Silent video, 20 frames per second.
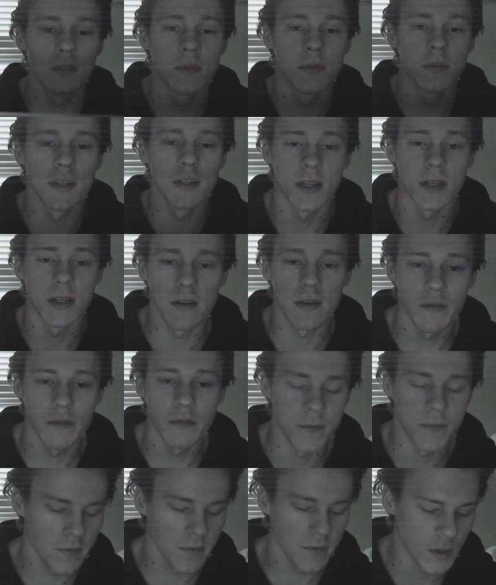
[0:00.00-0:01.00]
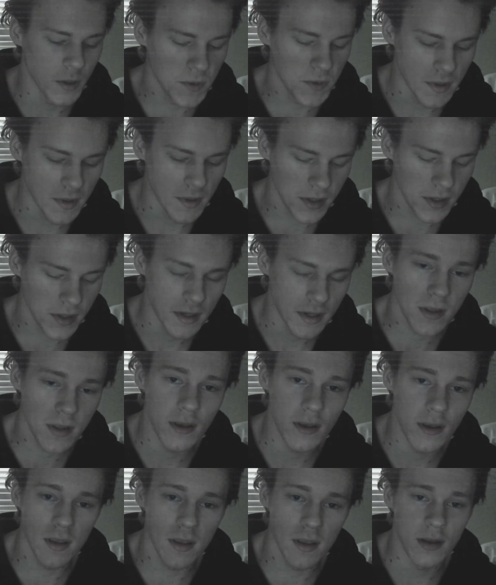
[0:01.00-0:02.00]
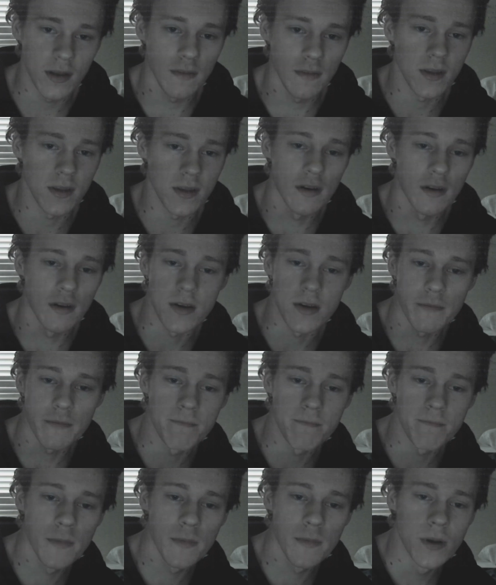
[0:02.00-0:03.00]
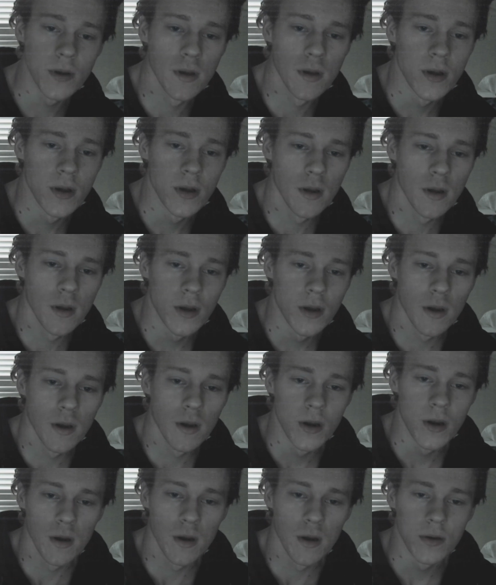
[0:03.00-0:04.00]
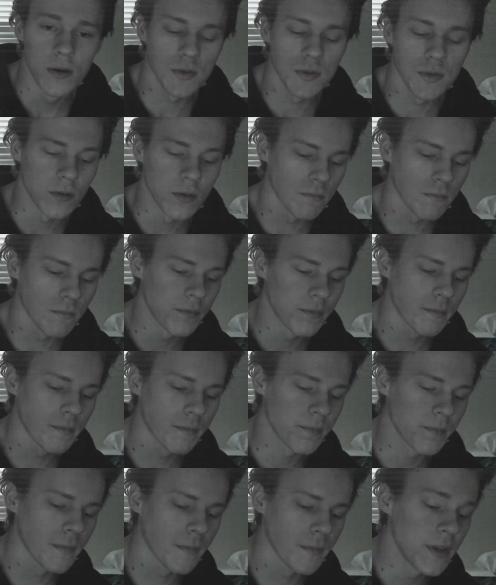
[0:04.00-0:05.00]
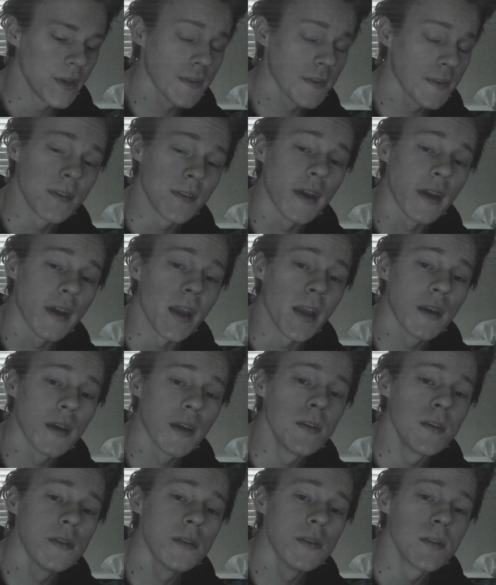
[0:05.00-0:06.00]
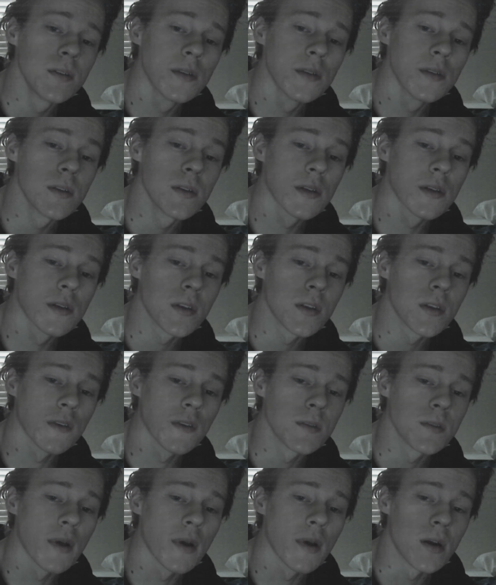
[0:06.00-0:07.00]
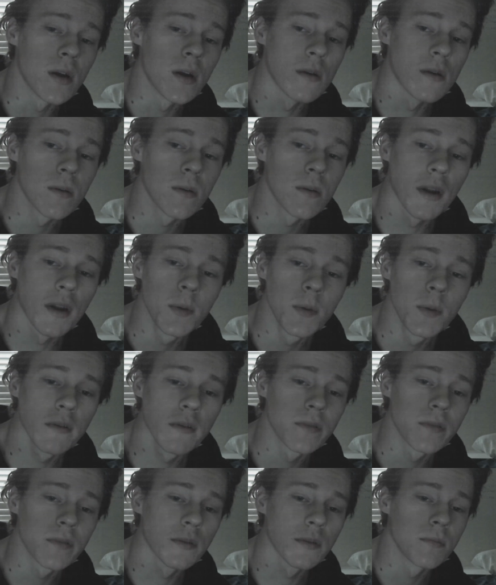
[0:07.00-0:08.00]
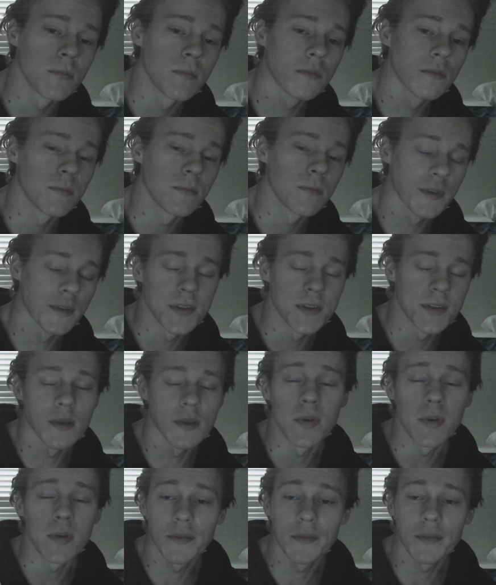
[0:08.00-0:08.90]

from the farmer's market. And then, so this and the eggs is about anywhere from, well, this and the breakfast